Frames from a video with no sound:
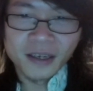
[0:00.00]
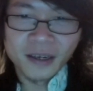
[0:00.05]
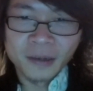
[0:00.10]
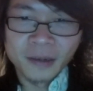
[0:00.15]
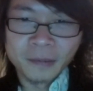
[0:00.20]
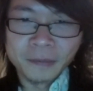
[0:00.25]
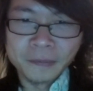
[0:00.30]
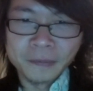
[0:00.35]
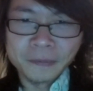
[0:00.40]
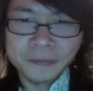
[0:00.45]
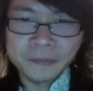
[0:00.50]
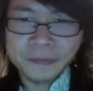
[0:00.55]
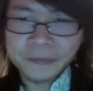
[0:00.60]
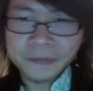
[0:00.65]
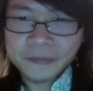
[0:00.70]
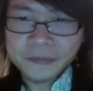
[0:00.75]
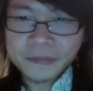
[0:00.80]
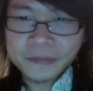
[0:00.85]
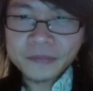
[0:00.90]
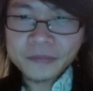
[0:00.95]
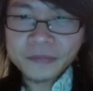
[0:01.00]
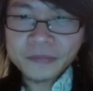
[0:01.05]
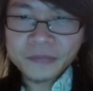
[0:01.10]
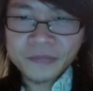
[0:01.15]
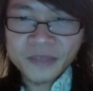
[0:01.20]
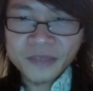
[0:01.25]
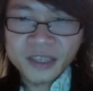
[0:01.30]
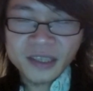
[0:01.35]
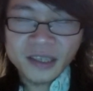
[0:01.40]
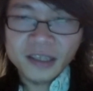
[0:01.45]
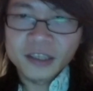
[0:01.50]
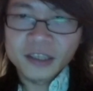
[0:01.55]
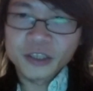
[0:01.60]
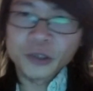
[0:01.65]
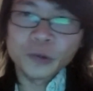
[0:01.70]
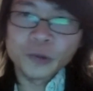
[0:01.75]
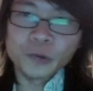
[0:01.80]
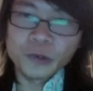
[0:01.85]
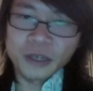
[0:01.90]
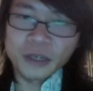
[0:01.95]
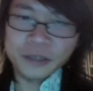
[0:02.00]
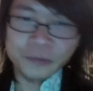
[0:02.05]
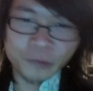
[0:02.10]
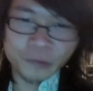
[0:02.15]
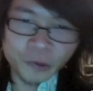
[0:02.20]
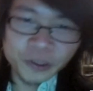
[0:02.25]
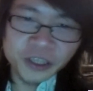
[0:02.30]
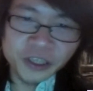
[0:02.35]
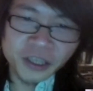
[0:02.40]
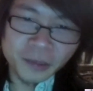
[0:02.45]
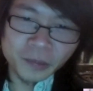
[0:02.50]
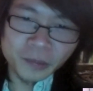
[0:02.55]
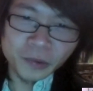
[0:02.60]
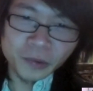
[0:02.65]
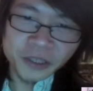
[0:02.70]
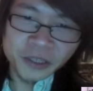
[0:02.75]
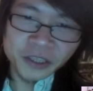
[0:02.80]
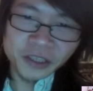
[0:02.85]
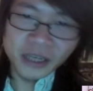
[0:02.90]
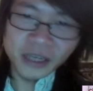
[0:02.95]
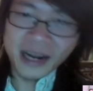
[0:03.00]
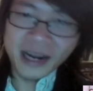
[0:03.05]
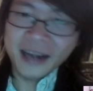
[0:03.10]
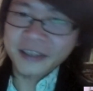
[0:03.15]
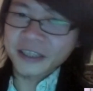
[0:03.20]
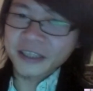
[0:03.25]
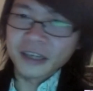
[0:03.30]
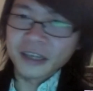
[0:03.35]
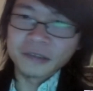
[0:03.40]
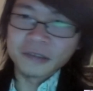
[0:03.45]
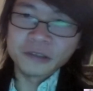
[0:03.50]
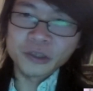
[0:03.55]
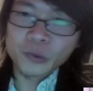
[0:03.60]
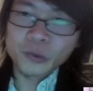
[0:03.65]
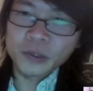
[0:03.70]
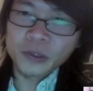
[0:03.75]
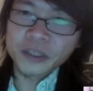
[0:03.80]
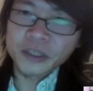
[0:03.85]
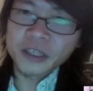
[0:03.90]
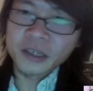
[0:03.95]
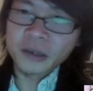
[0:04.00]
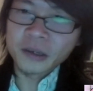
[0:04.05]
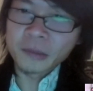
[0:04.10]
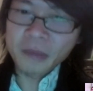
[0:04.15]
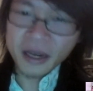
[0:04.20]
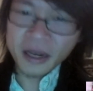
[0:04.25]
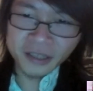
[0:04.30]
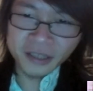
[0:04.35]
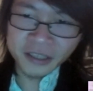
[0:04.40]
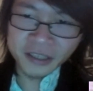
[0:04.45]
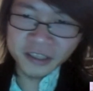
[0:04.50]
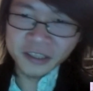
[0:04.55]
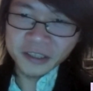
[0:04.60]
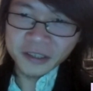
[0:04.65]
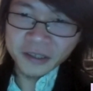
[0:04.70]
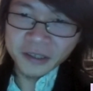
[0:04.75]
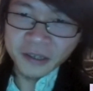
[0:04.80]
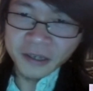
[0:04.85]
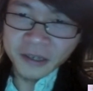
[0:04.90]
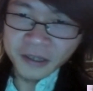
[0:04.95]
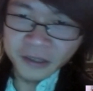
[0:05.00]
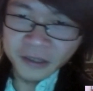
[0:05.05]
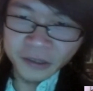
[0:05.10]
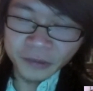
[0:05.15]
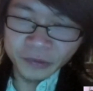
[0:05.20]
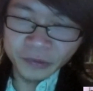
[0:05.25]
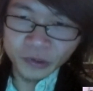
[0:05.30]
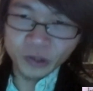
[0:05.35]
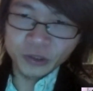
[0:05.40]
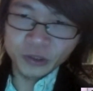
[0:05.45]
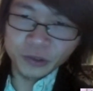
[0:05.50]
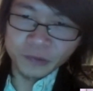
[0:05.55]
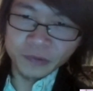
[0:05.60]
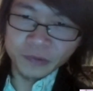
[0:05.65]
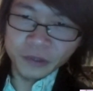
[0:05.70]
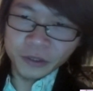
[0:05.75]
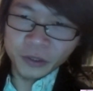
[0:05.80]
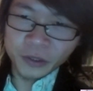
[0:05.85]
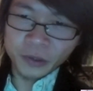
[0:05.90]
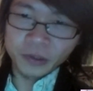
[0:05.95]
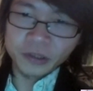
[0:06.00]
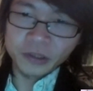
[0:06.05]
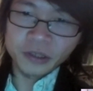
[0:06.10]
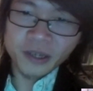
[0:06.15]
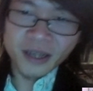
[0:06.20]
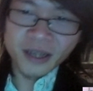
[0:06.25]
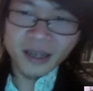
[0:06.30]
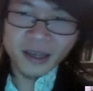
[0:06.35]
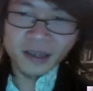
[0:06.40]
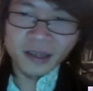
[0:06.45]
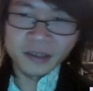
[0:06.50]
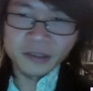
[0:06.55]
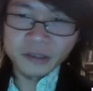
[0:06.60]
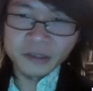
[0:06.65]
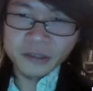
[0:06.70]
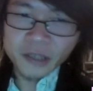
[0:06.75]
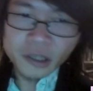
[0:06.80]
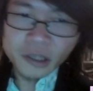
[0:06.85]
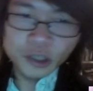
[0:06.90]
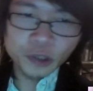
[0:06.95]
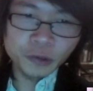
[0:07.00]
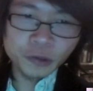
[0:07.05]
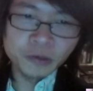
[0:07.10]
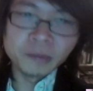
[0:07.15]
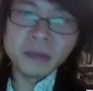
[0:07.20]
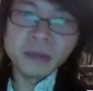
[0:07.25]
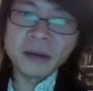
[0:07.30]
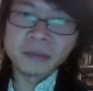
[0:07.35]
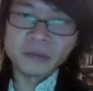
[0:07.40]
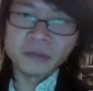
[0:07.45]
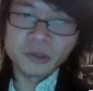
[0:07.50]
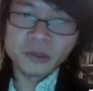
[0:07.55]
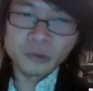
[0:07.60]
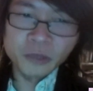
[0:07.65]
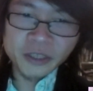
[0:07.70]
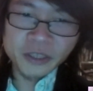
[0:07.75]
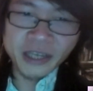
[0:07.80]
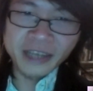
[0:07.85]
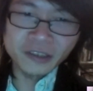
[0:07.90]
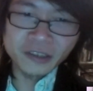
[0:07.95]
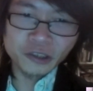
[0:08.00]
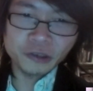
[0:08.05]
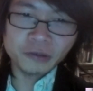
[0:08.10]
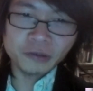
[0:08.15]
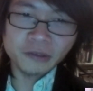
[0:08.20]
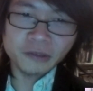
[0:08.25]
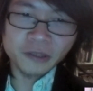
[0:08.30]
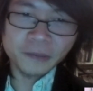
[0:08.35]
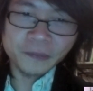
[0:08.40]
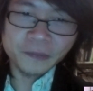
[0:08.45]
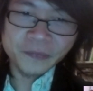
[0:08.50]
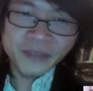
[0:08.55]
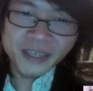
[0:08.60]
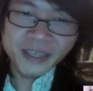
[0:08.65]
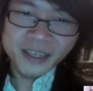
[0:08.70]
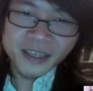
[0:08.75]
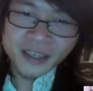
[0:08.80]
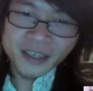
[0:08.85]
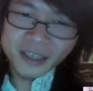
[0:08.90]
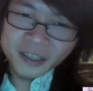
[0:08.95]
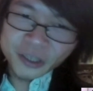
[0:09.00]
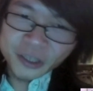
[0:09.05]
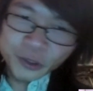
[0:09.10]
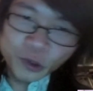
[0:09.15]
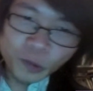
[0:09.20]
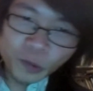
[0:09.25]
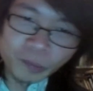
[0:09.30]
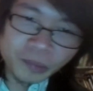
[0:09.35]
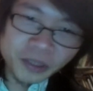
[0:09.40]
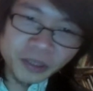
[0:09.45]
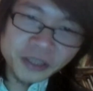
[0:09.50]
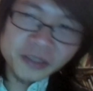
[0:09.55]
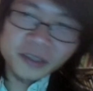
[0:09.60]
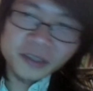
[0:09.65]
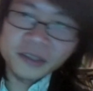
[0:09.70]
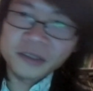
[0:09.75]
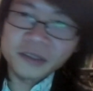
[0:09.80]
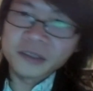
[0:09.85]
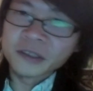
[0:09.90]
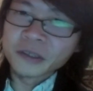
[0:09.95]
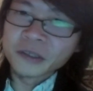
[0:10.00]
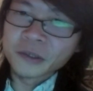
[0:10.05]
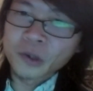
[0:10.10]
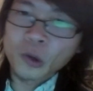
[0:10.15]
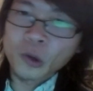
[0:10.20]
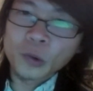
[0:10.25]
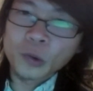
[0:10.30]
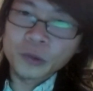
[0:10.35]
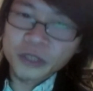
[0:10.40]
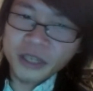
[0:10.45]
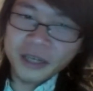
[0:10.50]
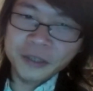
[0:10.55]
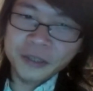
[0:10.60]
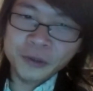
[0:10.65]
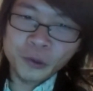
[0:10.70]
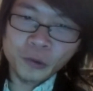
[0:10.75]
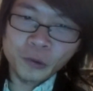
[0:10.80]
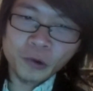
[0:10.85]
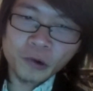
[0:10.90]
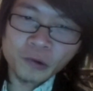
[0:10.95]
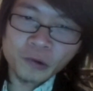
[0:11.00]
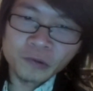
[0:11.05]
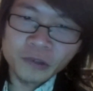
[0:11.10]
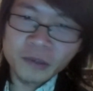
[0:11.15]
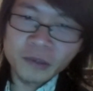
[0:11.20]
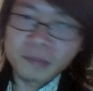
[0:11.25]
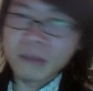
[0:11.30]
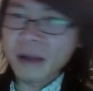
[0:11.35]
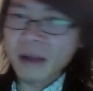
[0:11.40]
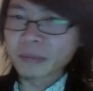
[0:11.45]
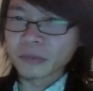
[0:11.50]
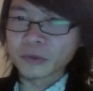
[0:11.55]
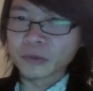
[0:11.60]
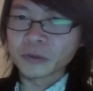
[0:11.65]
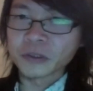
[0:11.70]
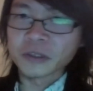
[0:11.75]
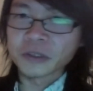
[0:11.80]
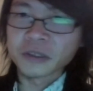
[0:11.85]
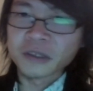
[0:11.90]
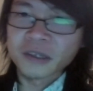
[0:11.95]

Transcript: Um, so, like for example, these archives, what the Bernard Stiegler, the philosopher calls the tertiary mem- retentions, mm-hmm. has completed the whole cycle of memory.